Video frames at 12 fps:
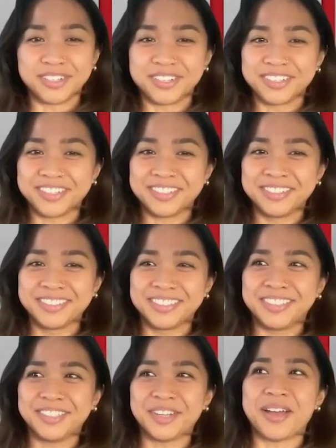vinegar,
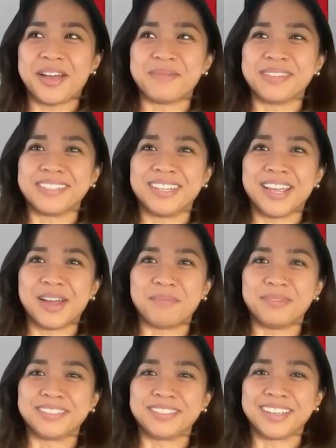so I'm gonna say
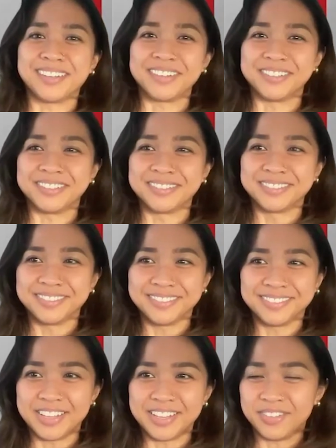apple cider,
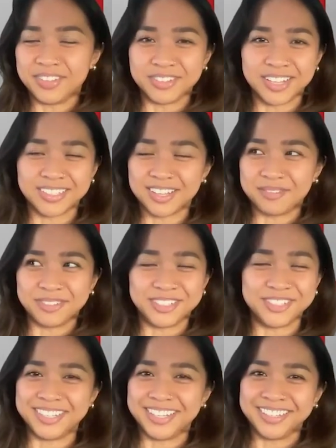even though that's not
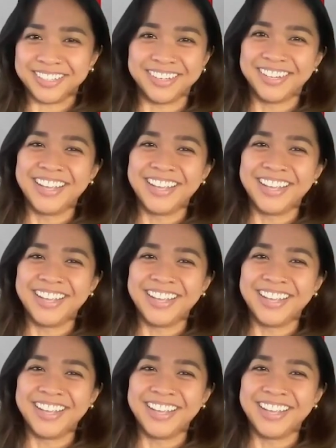what you said.